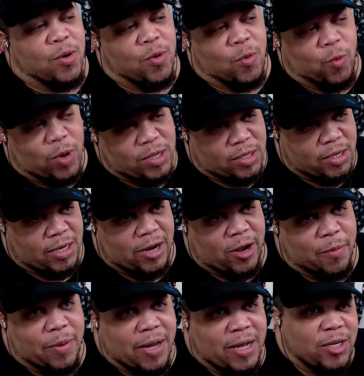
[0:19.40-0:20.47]
What's good,
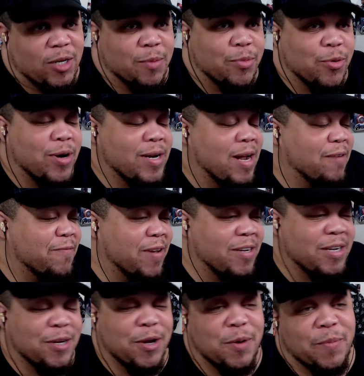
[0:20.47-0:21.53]
everybody? It's your boy
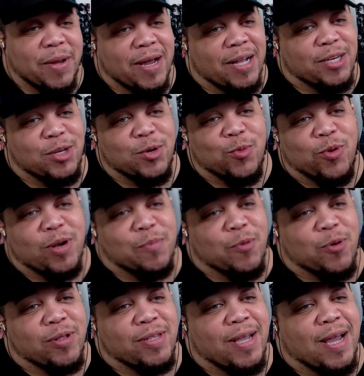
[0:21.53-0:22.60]
Nonpfixion coming back at you one
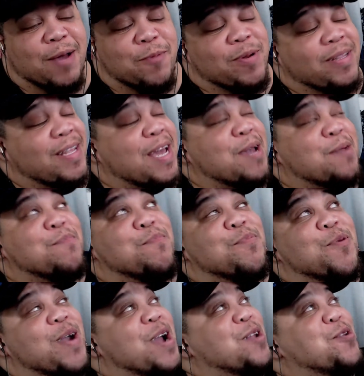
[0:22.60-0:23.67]
more time with a
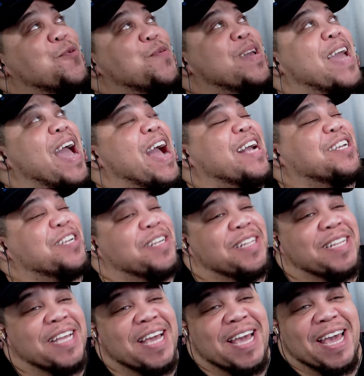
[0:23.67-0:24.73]
brand new reaction.
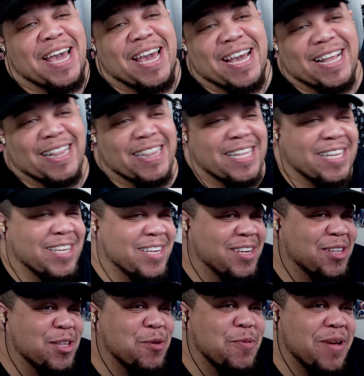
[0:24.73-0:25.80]
And this is
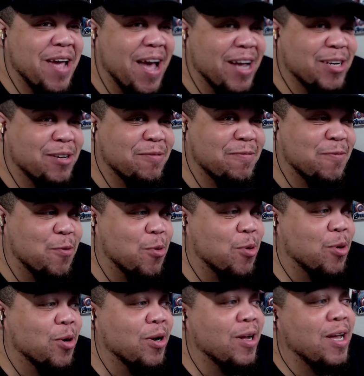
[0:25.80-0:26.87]
the reaction
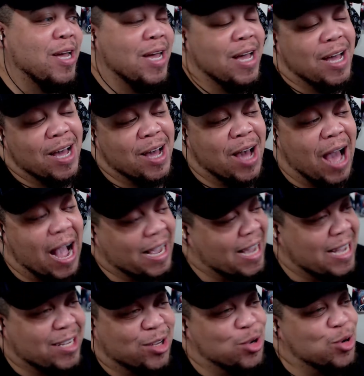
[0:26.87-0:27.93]
for, I
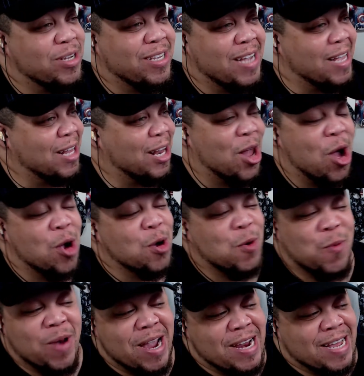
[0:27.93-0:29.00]
guess you could say, the
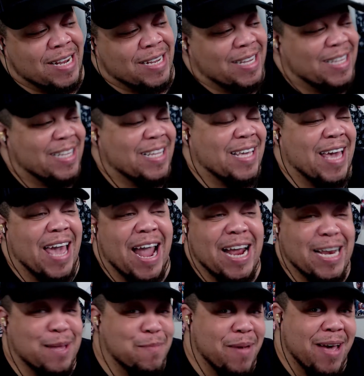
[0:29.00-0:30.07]
long-awaited
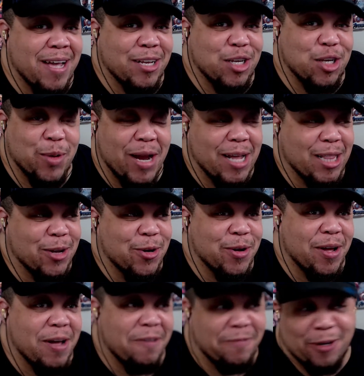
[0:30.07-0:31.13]
Candyman trailer,
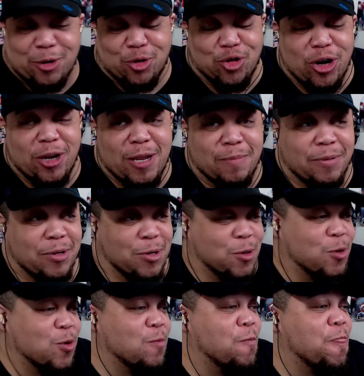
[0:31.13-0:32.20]
official trailer number
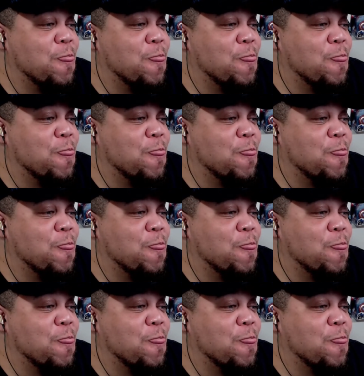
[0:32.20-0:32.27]
2.